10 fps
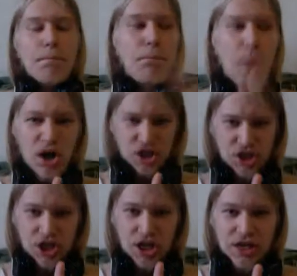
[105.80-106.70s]

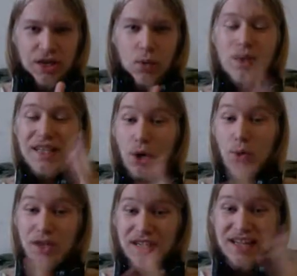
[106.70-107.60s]
But we
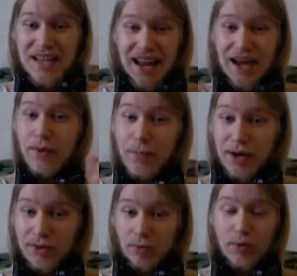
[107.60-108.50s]
don't hear
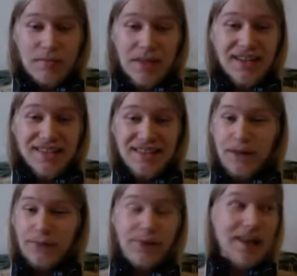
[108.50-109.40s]
about them. We might see
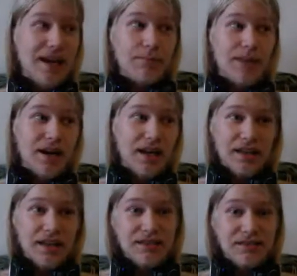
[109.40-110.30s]
a flying
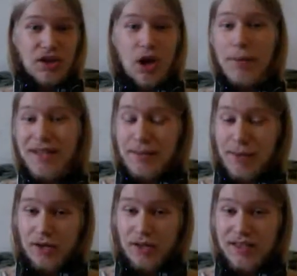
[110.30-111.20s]
by comment
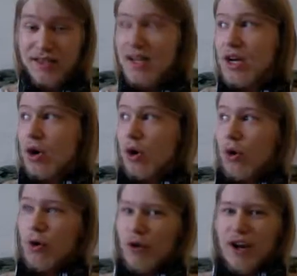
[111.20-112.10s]
about it,
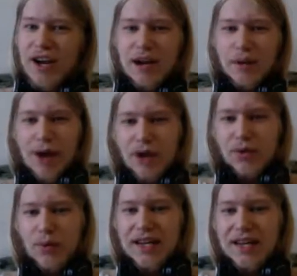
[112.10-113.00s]
or hear about it
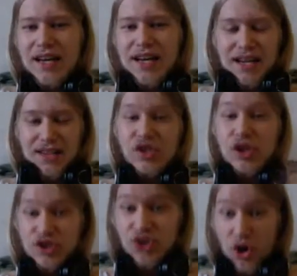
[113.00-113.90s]
when it's
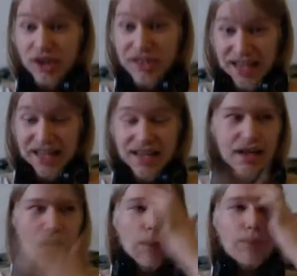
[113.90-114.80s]
just starting,
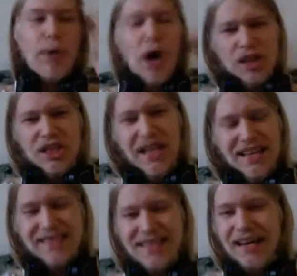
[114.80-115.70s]
but
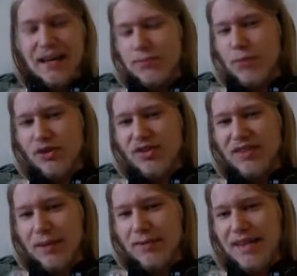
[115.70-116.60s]
seeing as most of the
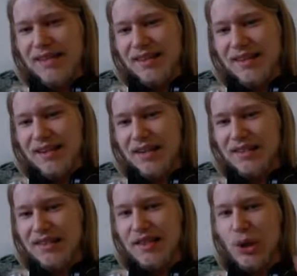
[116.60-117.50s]
time these attacks
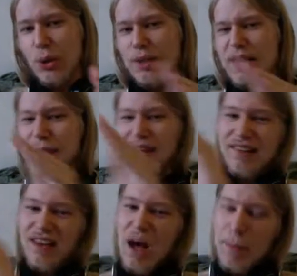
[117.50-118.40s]
slowly
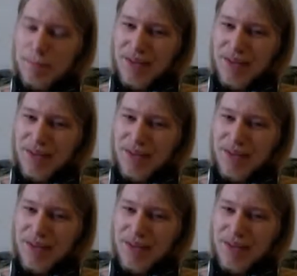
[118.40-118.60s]
build up,